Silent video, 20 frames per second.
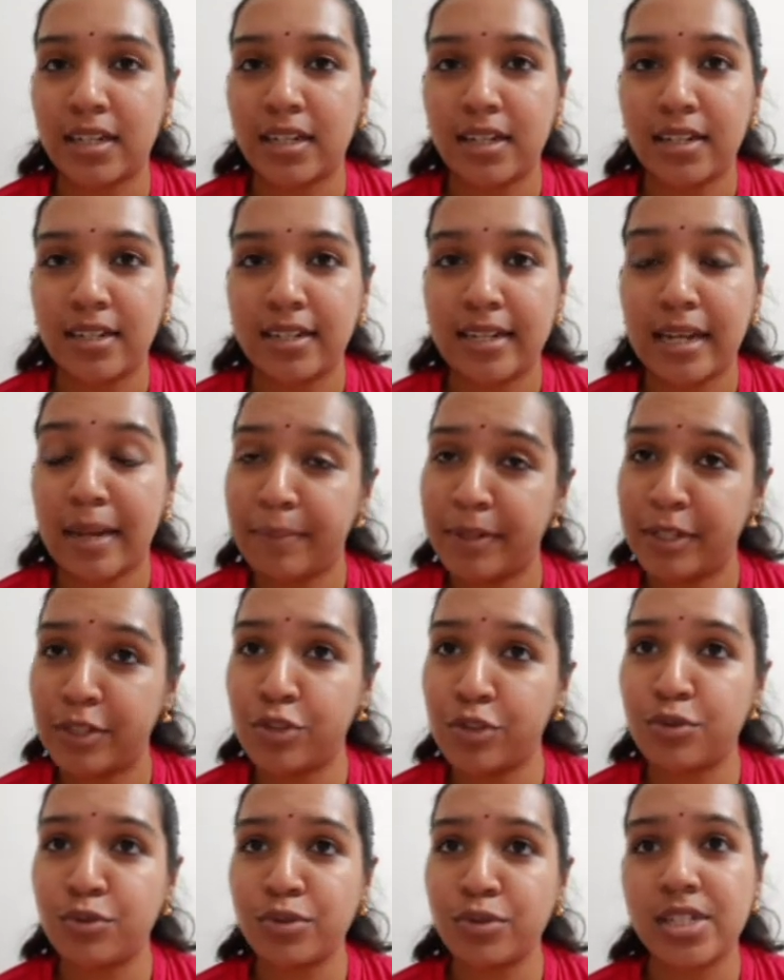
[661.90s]
lemon
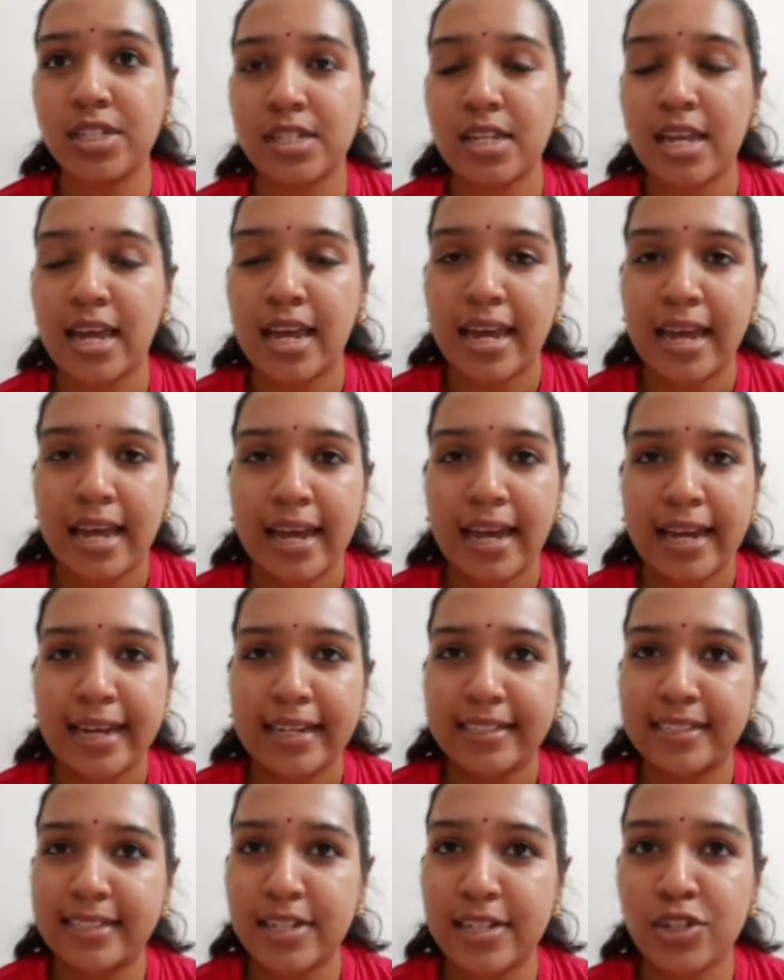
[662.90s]
juice.
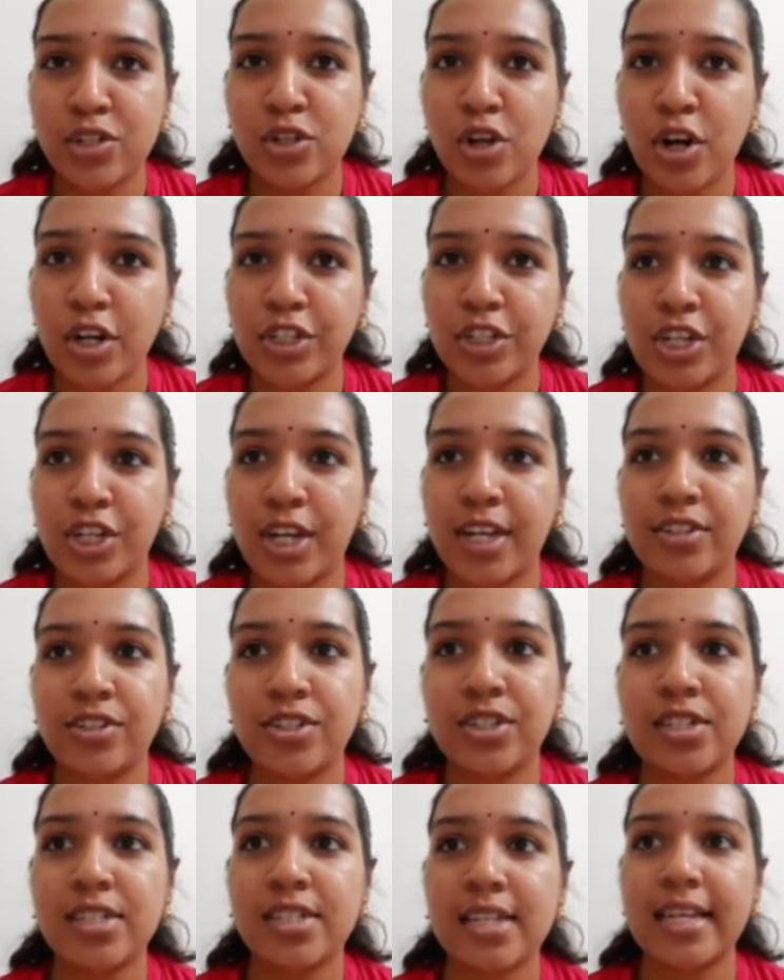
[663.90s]
It does not
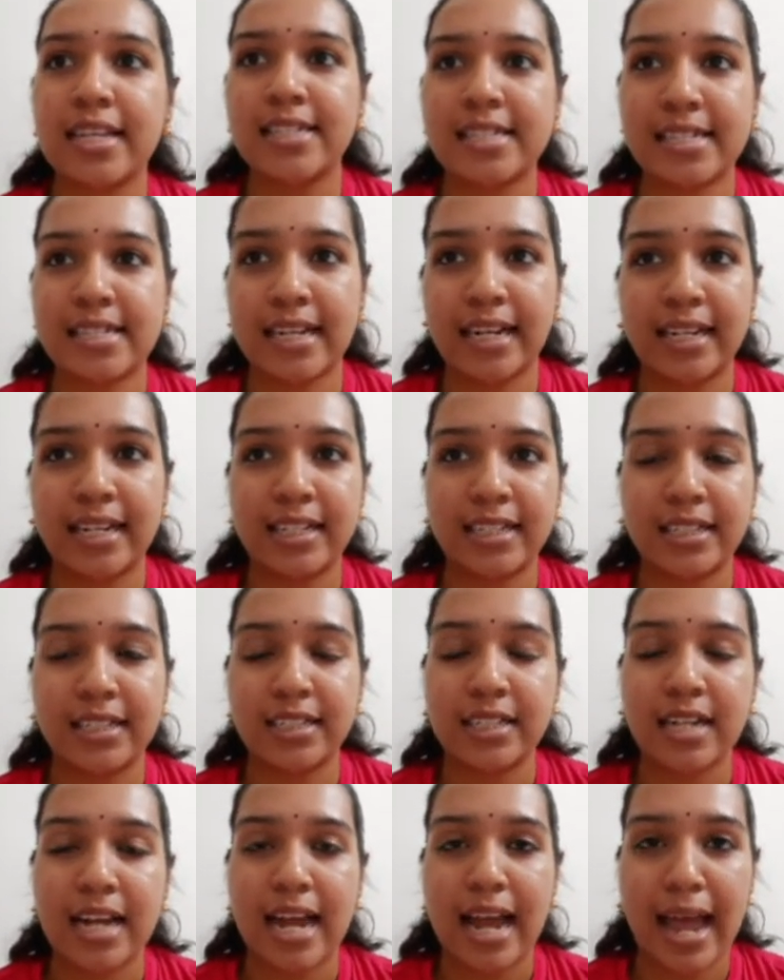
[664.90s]
changes its
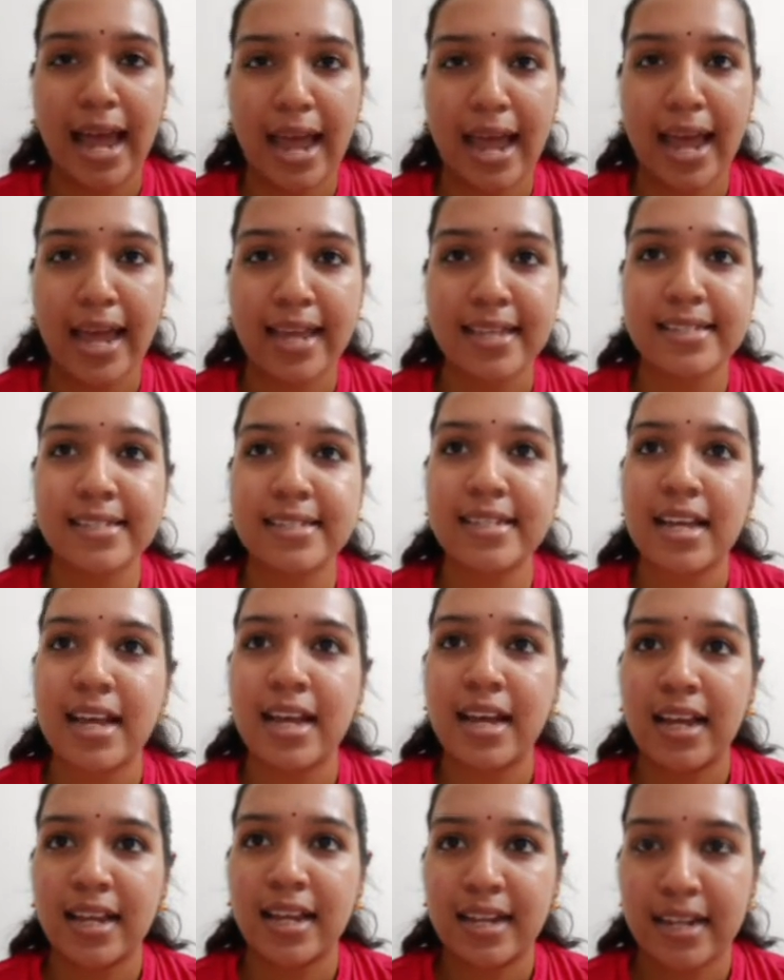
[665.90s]
color as
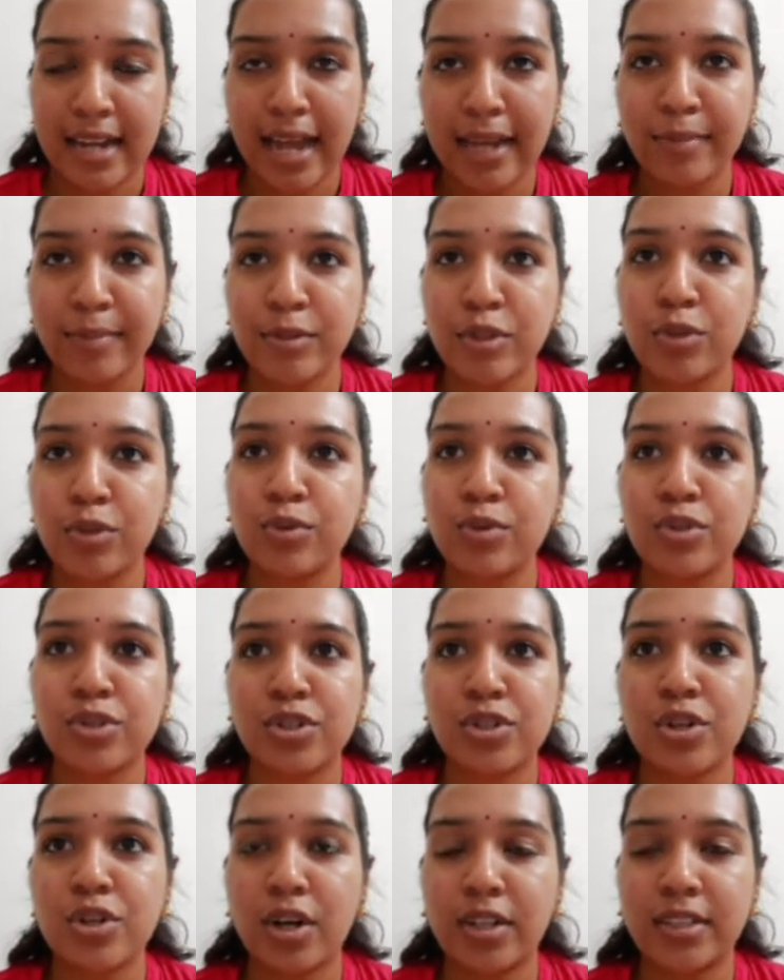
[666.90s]
lime
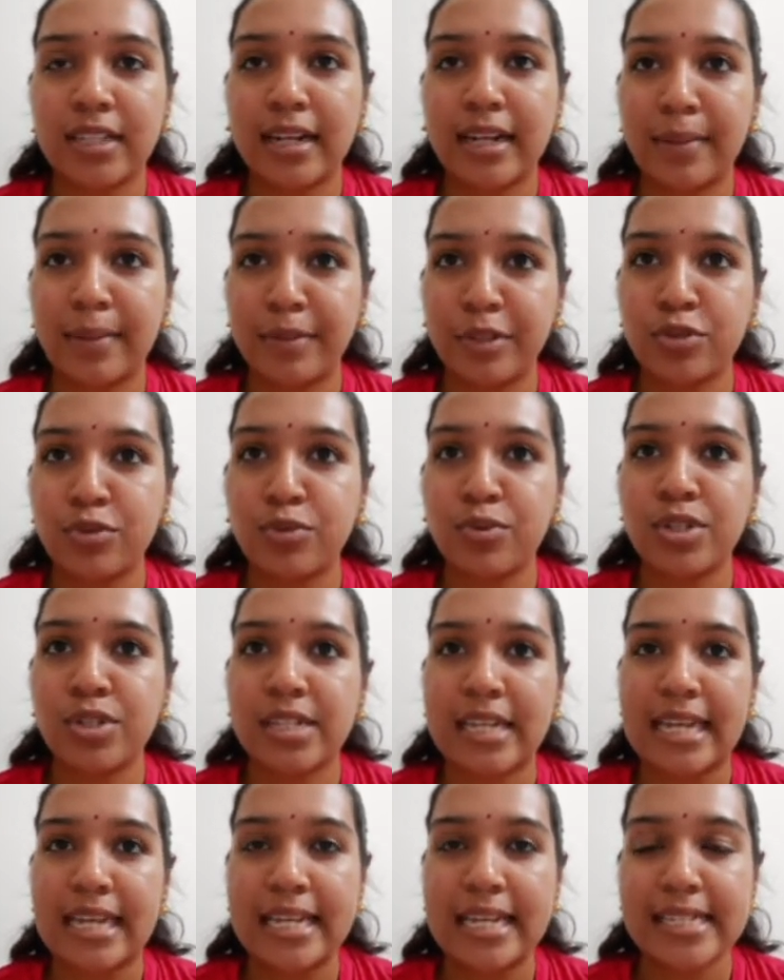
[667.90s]
juice or the lemon
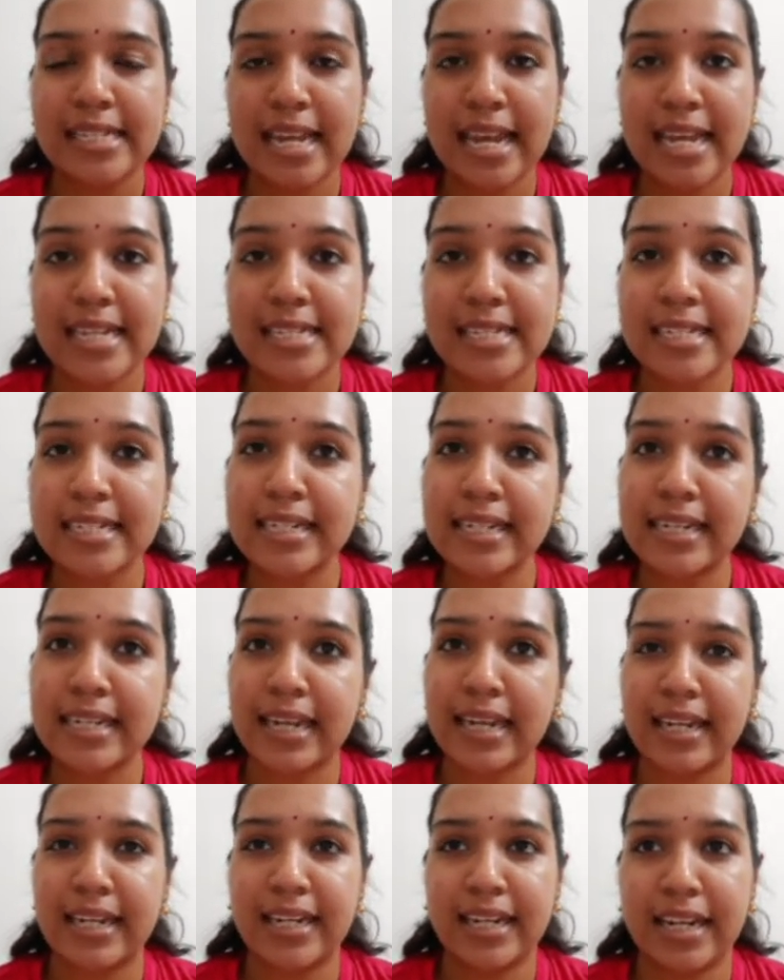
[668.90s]
juice is acidic
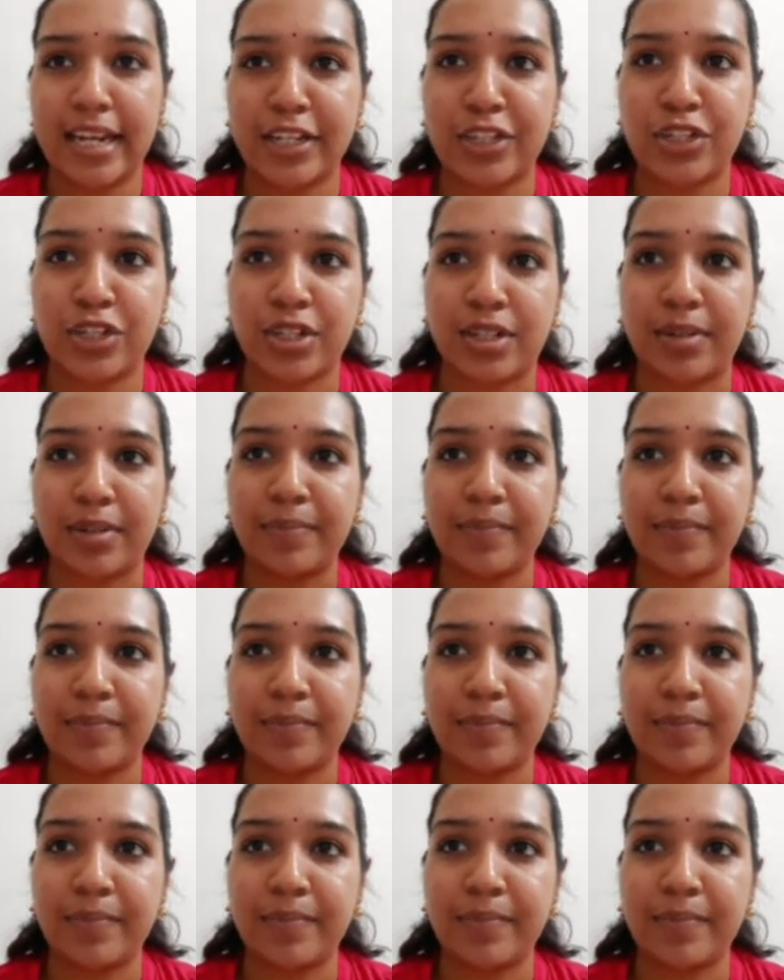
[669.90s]
in nature.